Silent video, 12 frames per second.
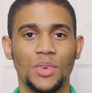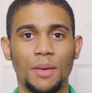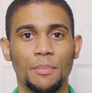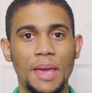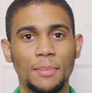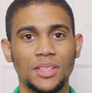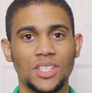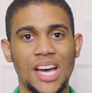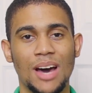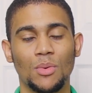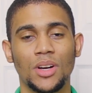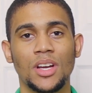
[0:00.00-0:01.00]
with a paper
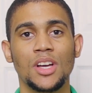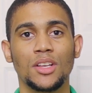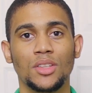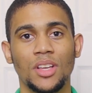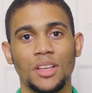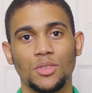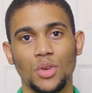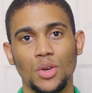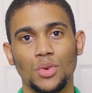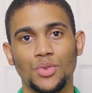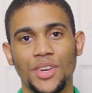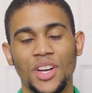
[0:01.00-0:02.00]
towel so it
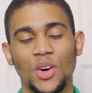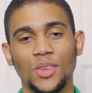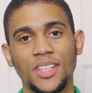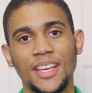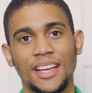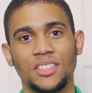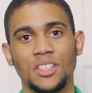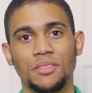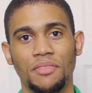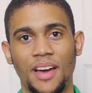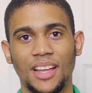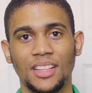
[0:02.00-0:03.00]
could drain all the excess
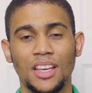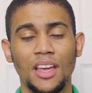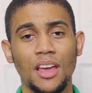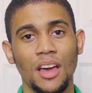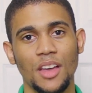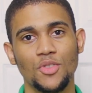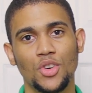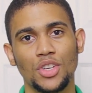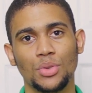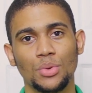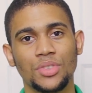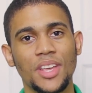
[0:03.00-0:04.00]
fat and you're going
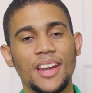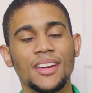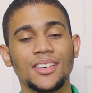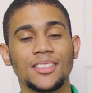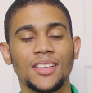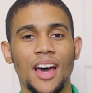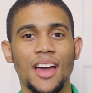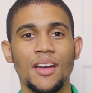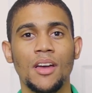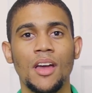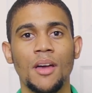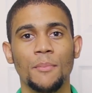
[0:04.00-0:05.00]
to set it aside
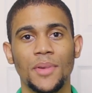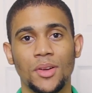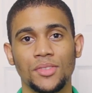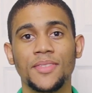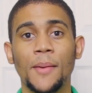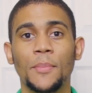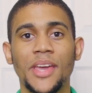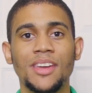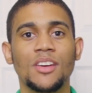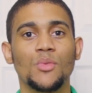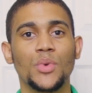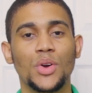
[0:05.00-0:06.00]
because that
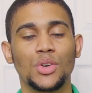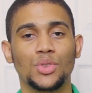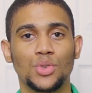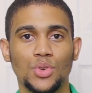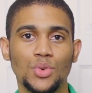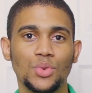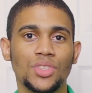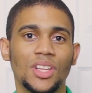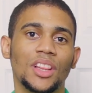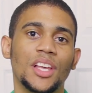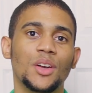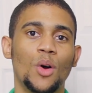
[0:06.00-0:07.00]
bacon we're going to use it
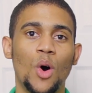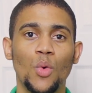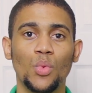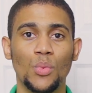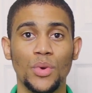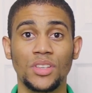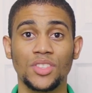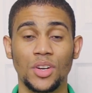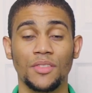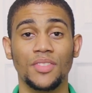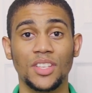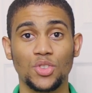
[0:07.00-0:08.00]
later on when we
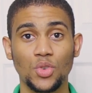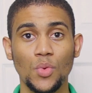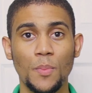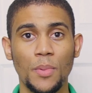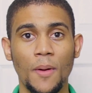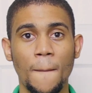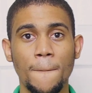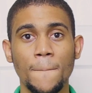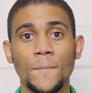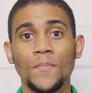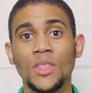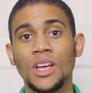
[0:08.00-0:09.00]
serve the soup.
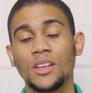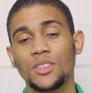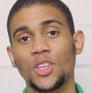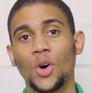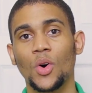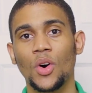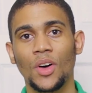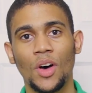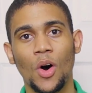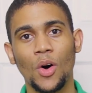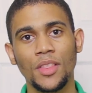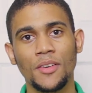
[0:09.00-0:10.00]
So
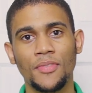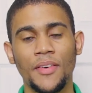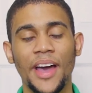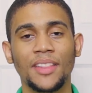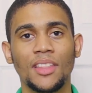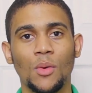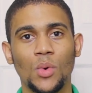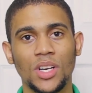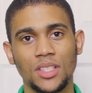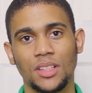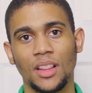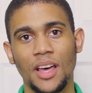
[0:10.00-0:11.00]
all the fat that
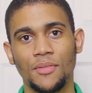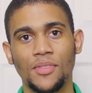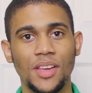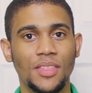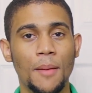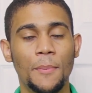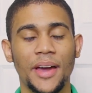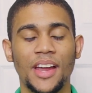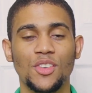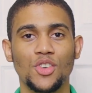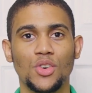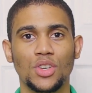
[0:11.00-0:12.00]
was left in the
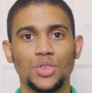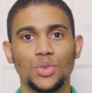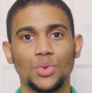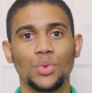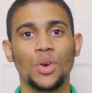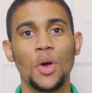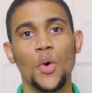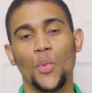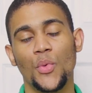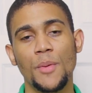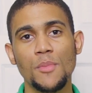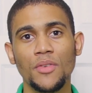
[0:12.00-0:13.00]
pan, you're going to
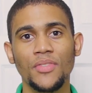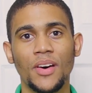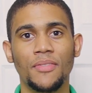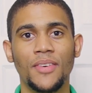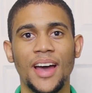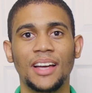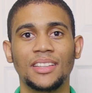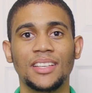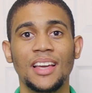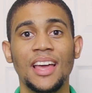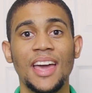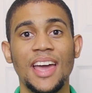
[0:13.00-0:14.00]
remove the fat
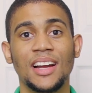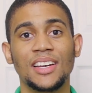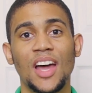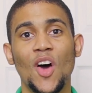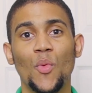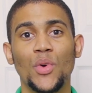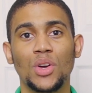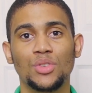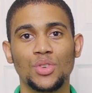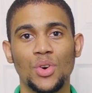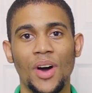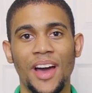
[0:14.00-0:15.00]
and now we're going
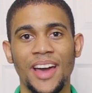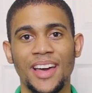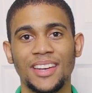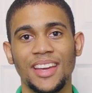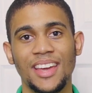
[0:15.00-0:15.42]
to go ahead